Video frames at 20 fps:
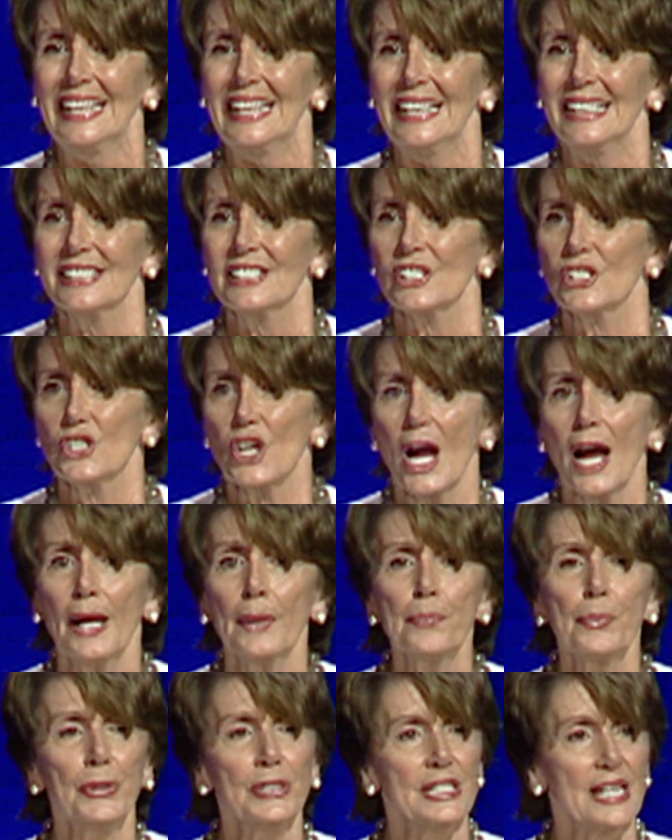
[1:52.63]
And to
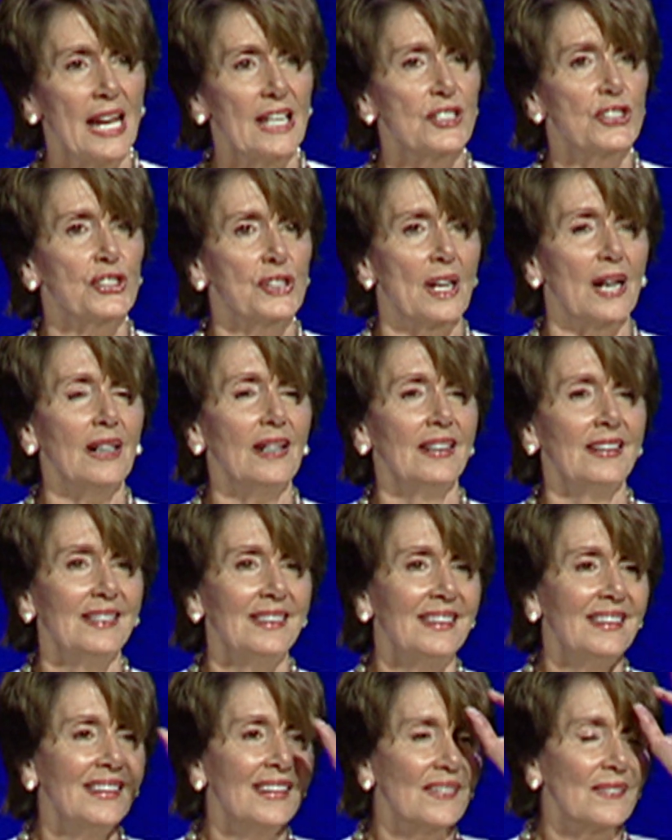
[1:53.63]
John Podesta,
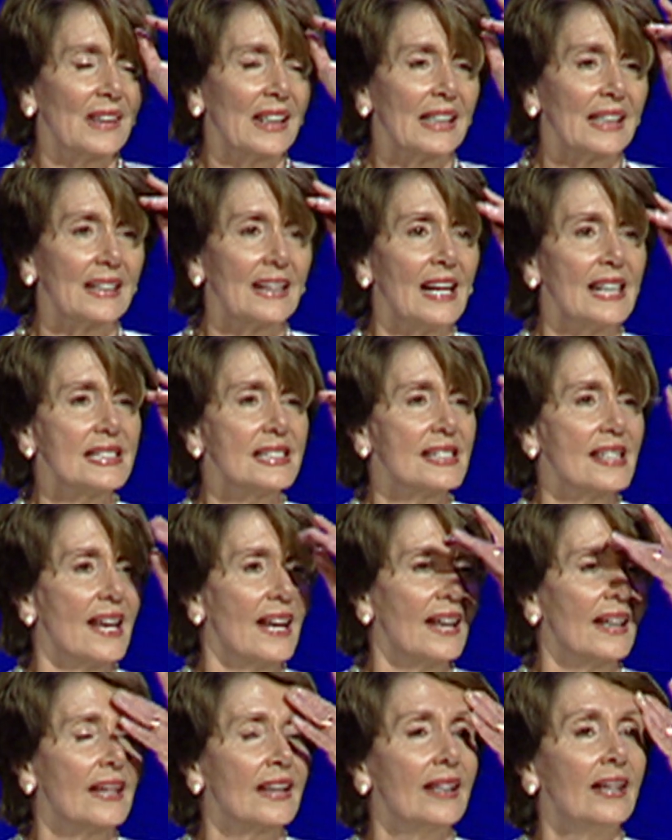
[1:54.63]
what can I
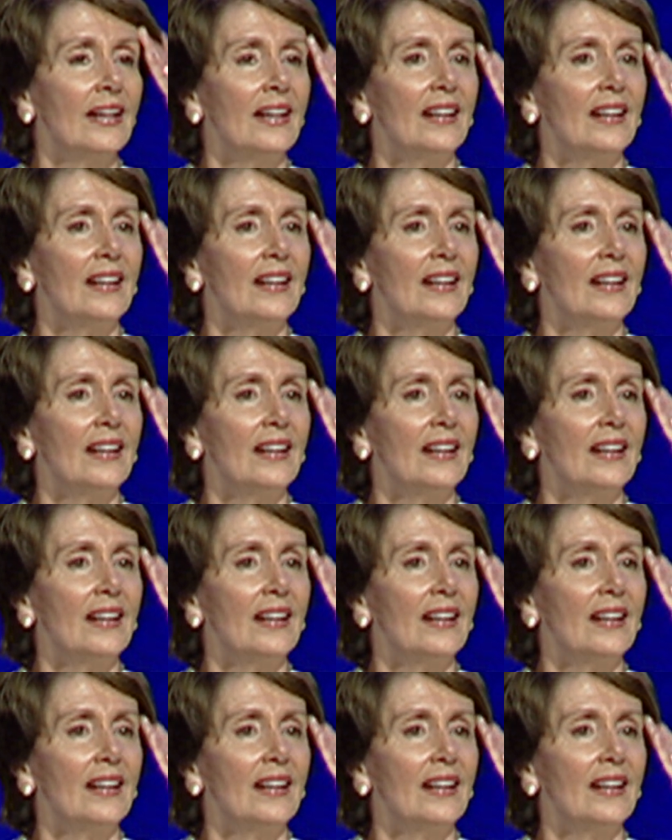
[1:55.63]
say?